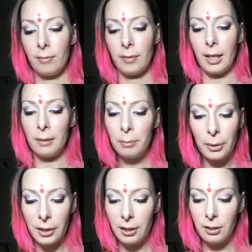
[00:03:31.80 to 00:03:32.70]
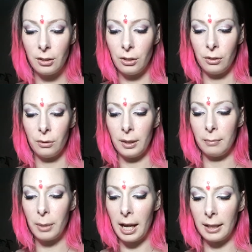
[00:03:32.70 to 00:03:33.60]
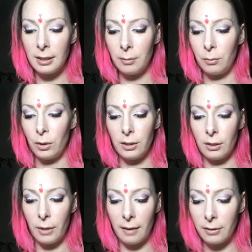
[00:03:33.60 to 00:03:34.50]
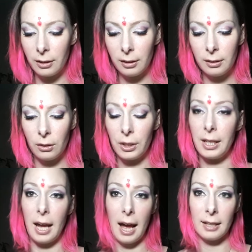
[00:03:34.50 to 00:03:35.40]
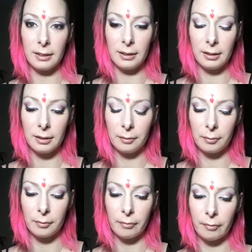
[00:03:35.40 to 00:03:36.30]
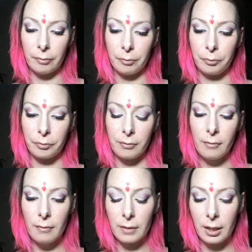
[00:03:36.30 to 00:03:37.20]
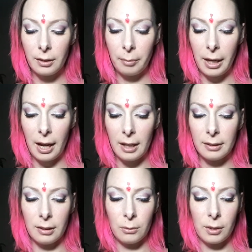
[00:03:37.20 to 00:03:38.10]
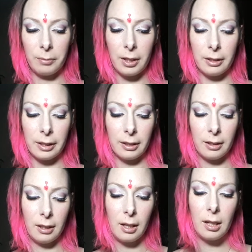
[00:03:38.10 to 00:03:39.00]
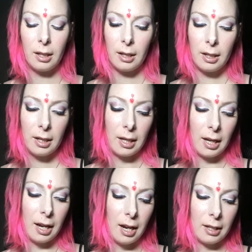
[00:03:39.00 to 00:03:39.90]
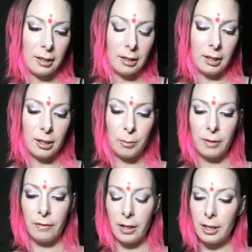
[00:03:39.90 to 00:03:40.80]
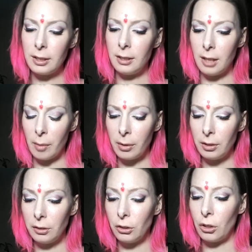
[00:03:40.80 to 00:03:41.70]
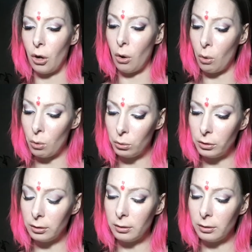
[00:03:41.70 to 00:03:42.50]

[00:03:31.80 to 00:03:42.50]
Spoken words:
input to impact him whatsoever, or he hasn't in the past. That's what I'm hearing. And he's been very stubborn, cold,